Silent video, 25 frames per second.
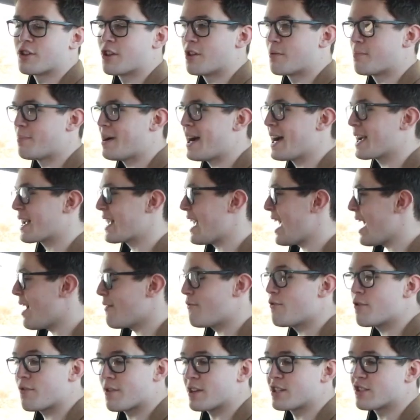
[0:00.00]
to the back.
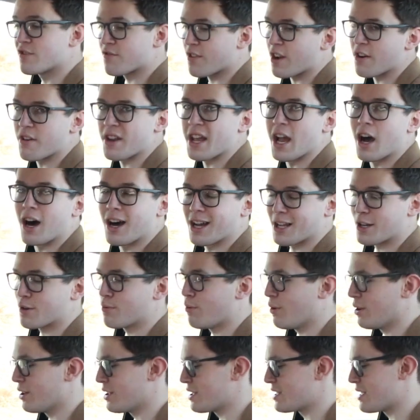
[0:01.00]
Everything's very high
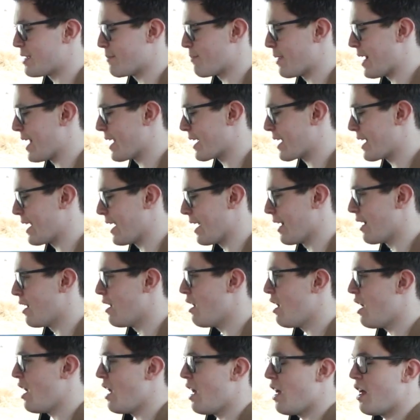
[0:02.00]
quality back here.
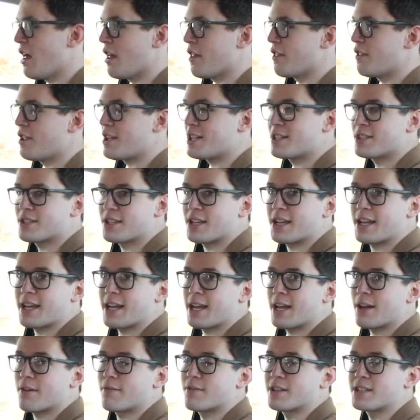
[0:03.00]
This seat
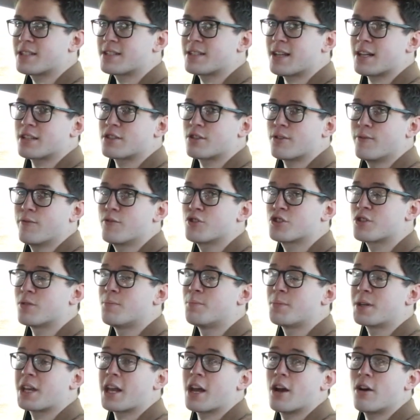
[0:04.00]
here is set up for
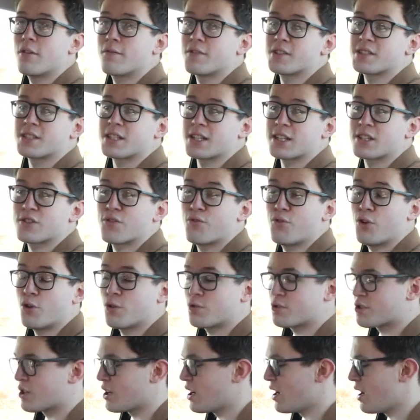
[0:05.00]
somebody over 6
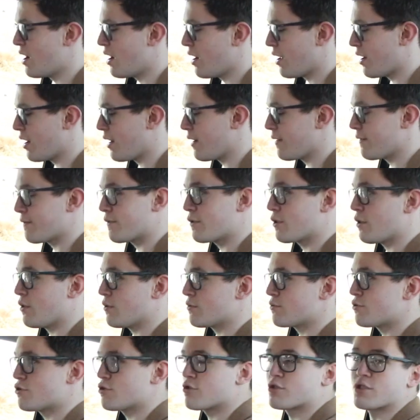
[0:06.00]
foot, and I've
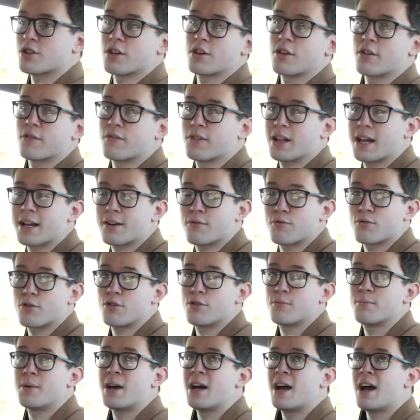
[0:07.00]
got just enough leg
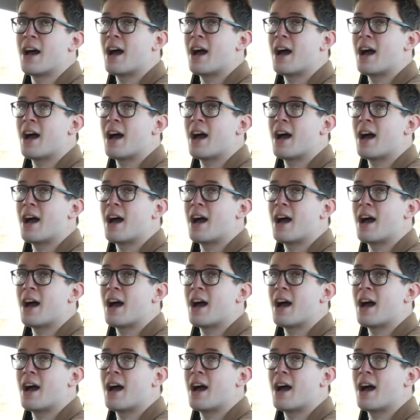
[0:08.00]
room